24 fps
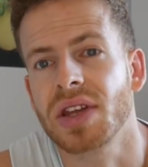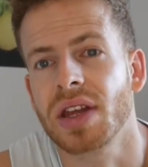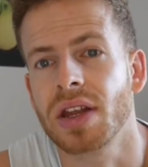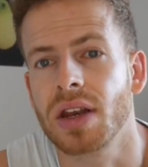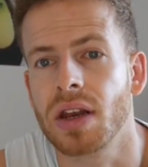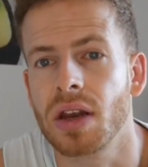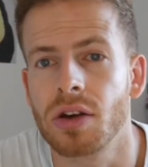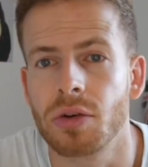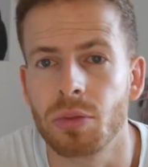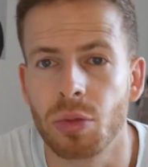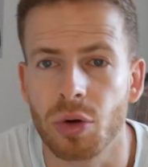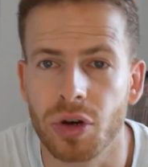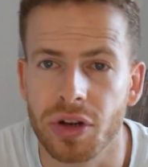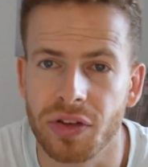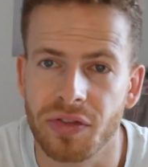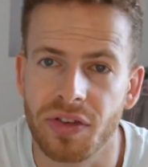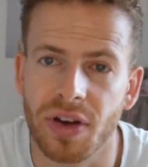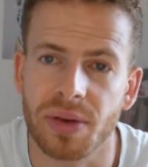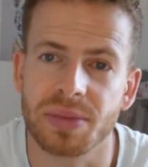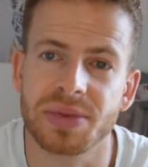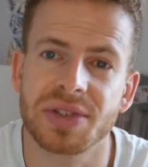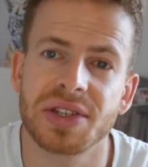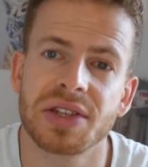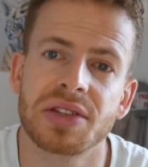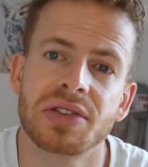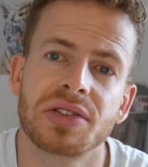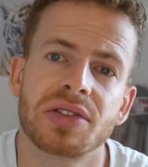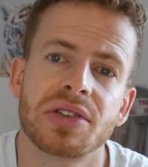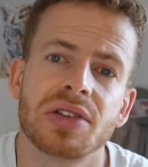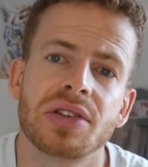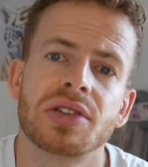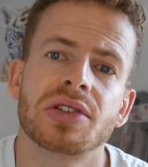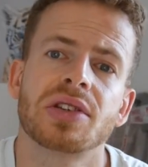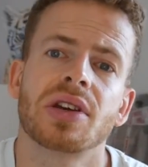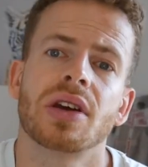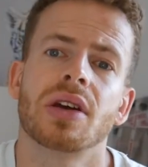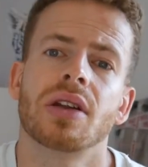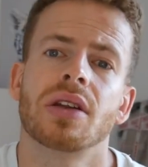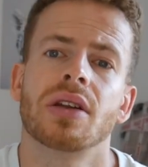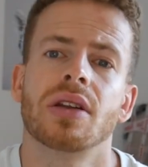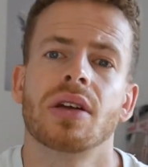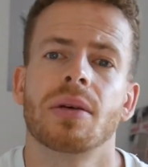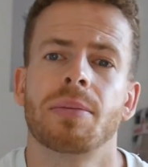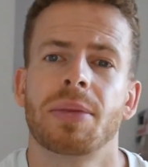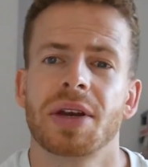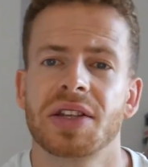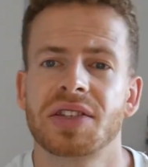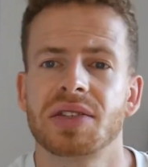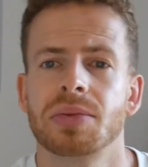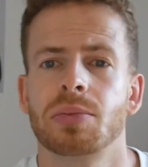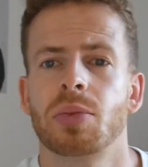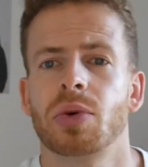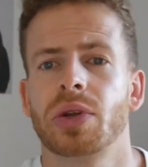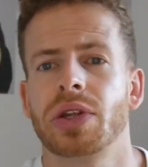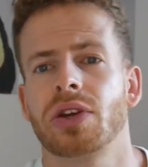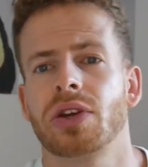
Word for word: a lower body fat percentage and a better body